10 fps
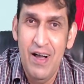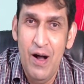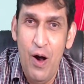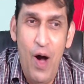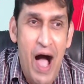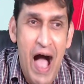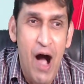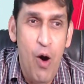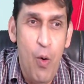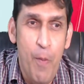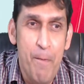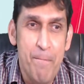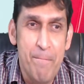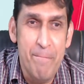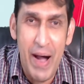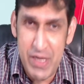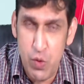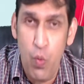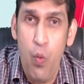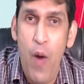or how
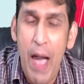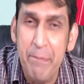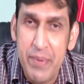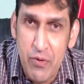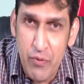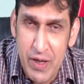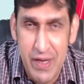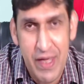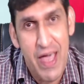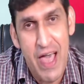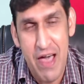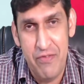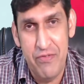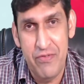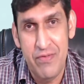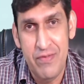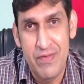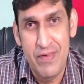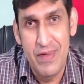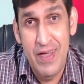much weaponry they have.
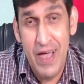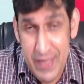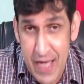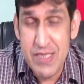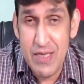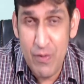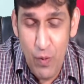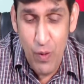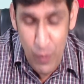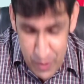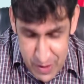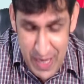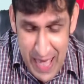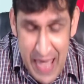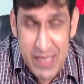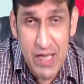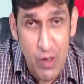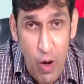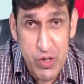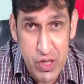And that's the
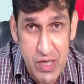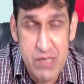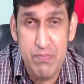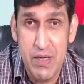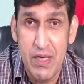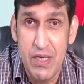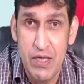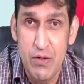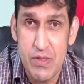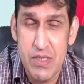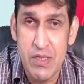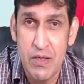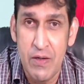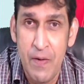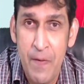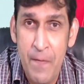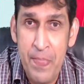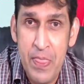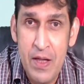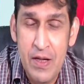analogy that's being used here,
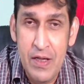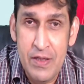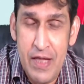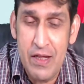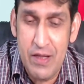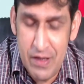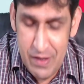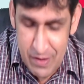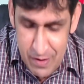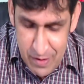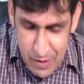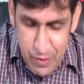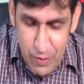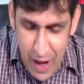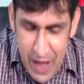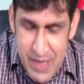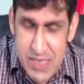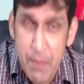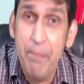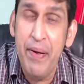that
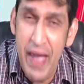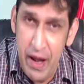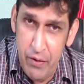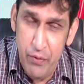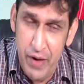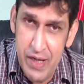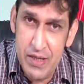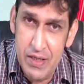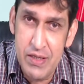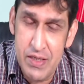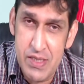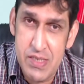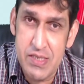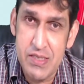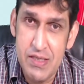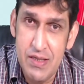Christ parade us